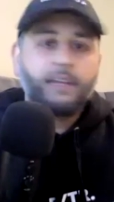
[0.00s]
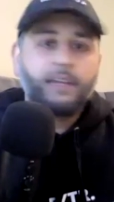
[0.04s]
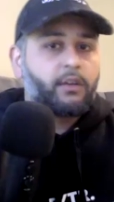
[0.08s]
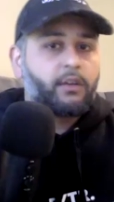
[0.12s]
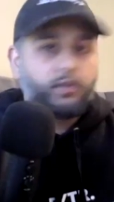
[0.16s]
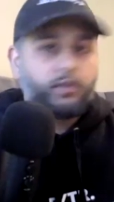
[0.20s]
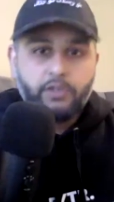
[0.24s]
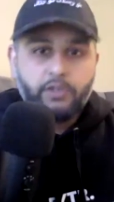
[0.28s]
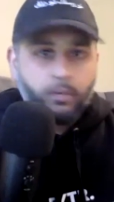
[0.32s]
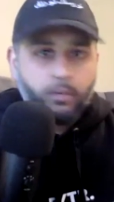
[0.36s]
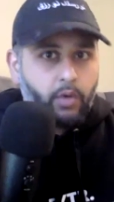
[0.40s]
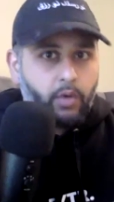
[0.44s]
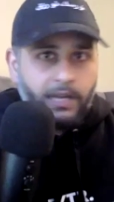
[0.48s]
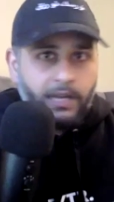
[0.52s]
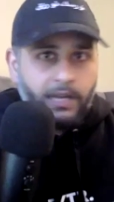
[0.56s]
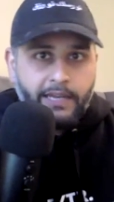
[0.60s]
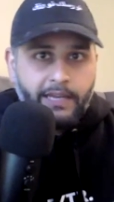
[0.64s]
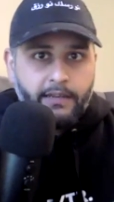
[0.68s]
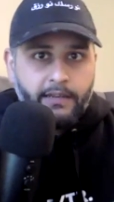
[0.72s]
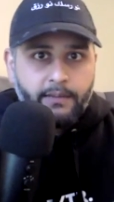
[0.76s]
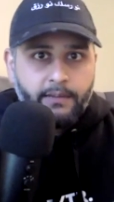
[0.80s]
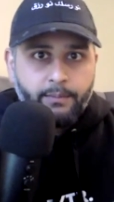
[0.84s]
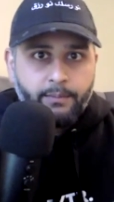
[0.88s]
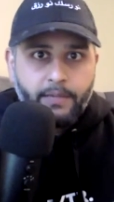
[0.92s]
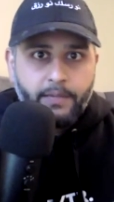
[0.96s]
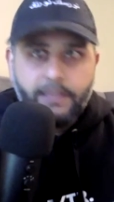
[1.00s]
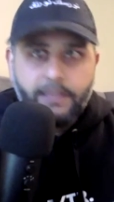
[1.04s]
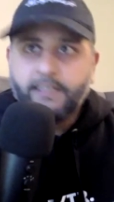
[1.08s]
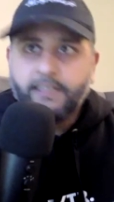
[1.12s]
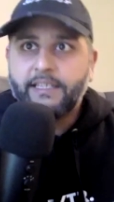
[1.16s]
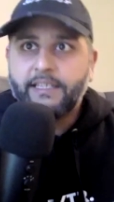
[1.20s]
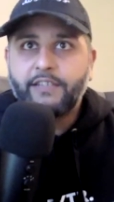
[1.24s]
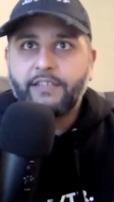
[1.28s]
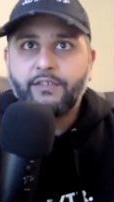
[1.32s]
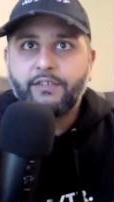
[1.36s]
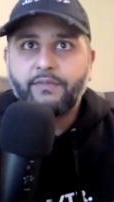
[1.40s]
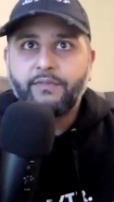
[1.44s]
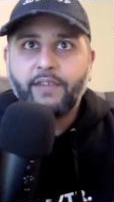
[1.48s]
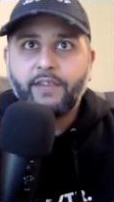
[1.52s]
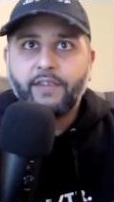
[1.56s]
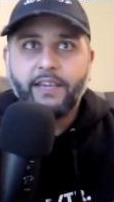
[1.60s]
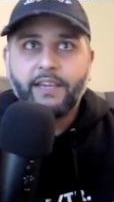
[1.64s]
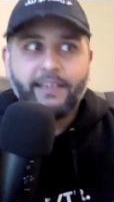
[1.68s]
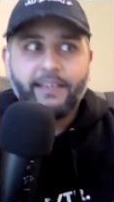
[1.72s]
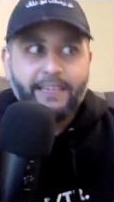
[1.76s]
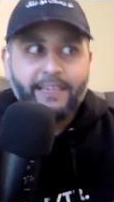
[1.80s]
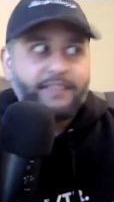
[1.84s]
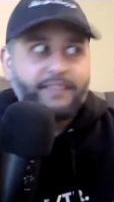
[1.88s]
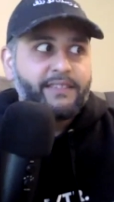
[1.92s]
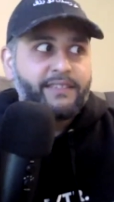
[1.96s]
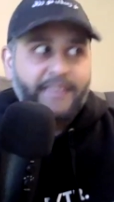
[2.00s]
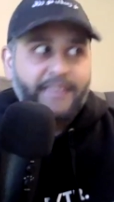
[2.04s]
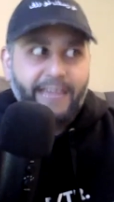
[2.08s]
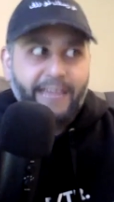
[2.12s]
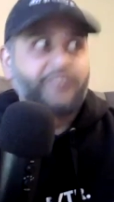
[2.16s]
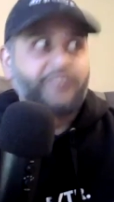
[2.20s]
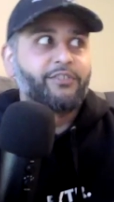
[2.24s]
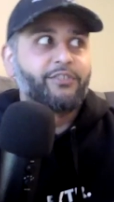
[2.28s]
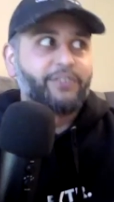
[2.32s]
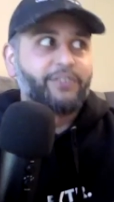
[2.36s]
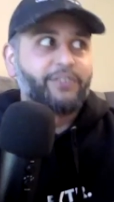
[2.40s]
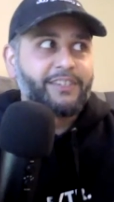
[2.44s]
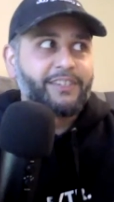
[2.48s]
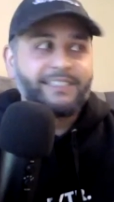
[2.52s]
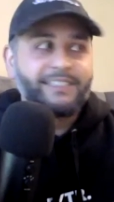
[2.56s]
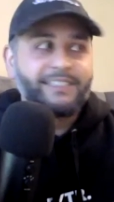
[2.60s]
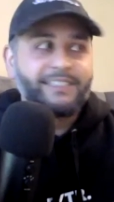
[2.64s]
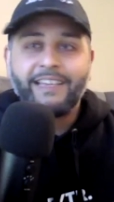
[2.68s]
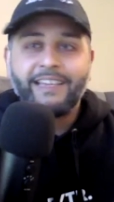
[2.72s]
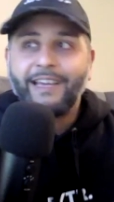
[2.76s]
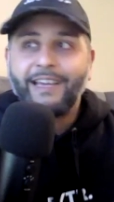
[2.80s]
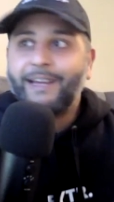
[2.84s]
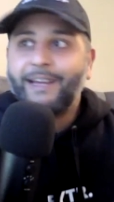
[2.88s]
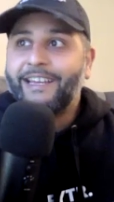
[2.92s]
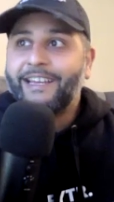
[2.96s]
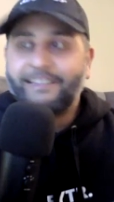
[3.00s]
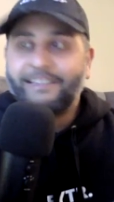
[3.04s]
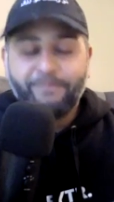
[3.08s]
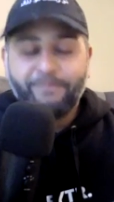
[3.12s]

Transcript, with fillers: an Otto Wallin in the sense of like he's dangerous, he's